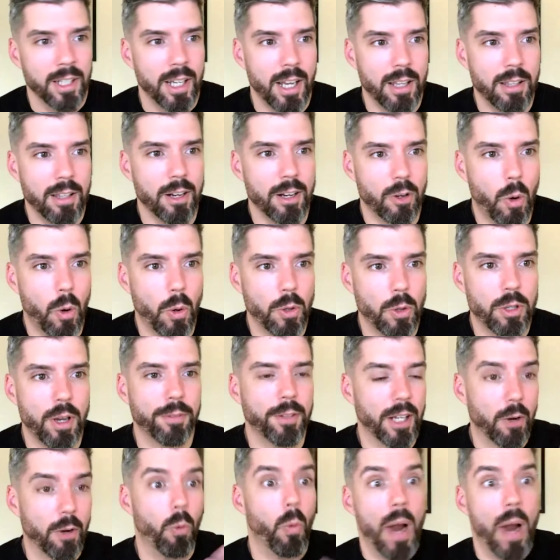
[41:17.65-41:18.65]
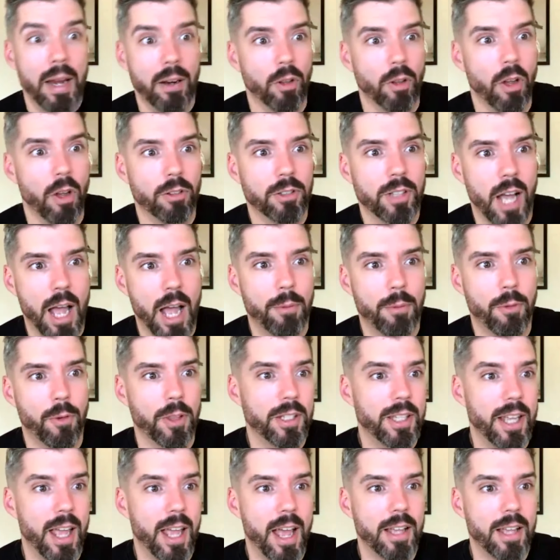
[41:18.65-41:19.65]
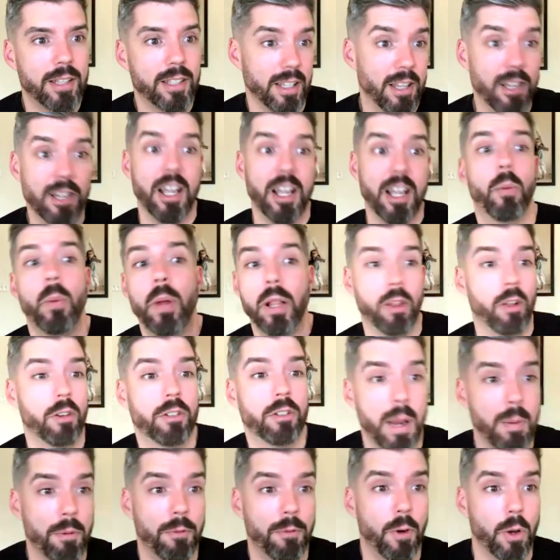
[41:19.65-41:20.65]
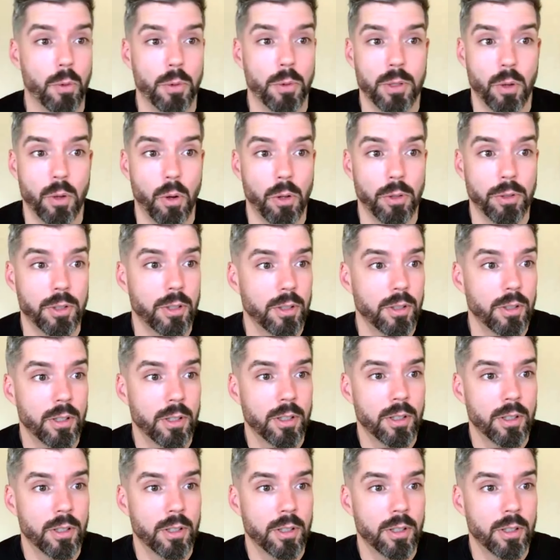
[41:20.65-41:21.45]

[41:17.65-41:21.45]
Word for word: And then, of course, you have to wait a long time for the test, and then you got to wait a long time before the results.